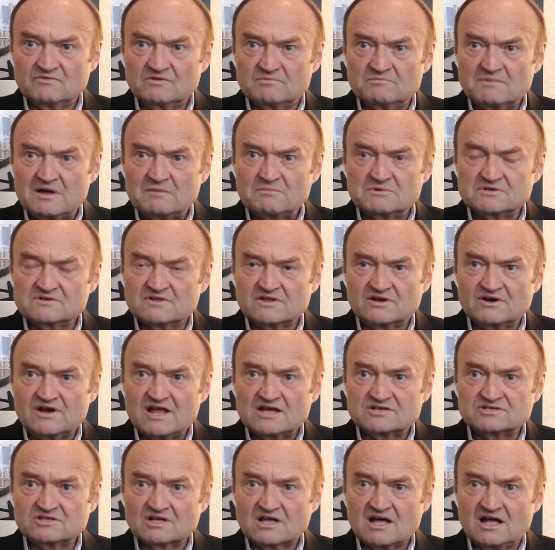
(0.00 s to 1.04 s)
members of the
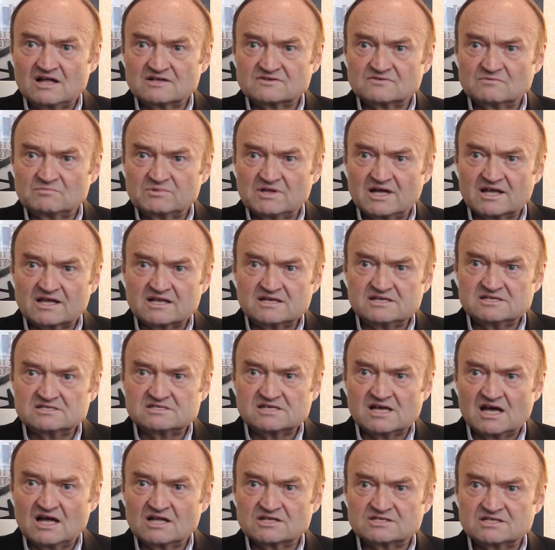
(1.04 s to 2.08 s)
International College of Applied
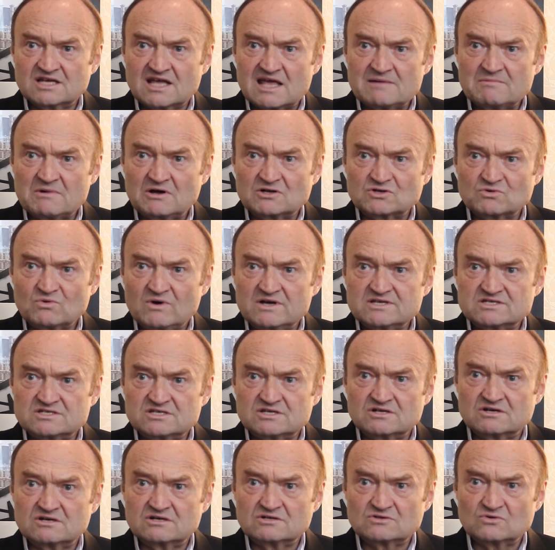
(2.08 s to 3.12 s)
Kinesiology came out twice a
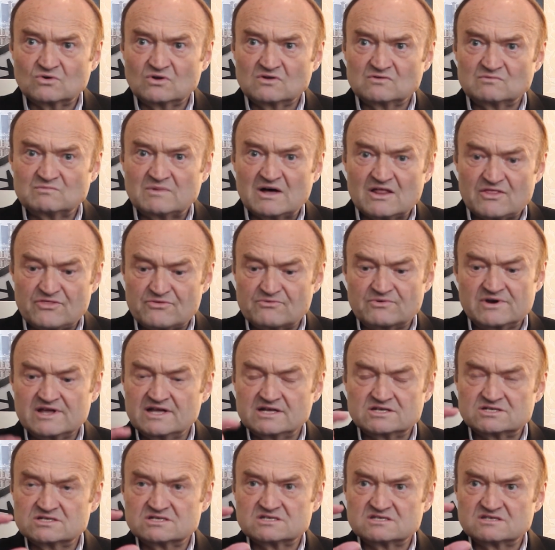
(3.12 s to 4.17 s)
year, in total about 3
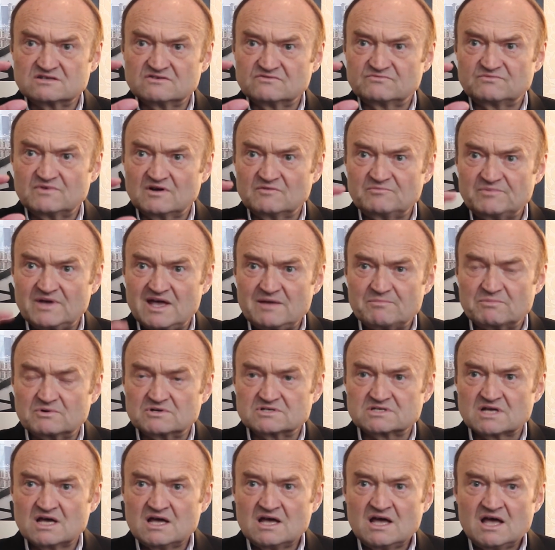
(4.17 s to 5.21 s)
inches of
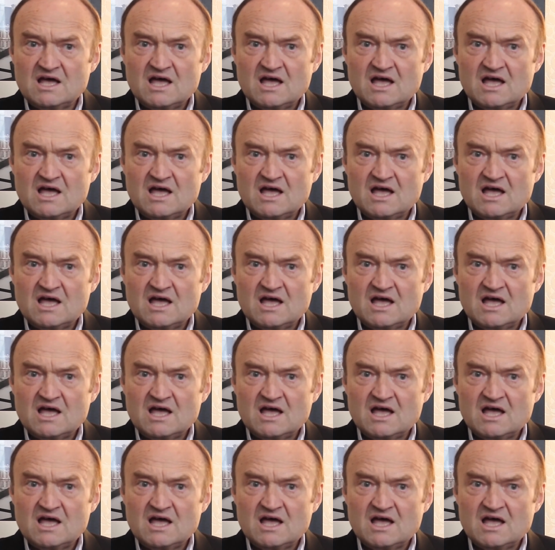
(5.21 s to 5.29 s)
papers.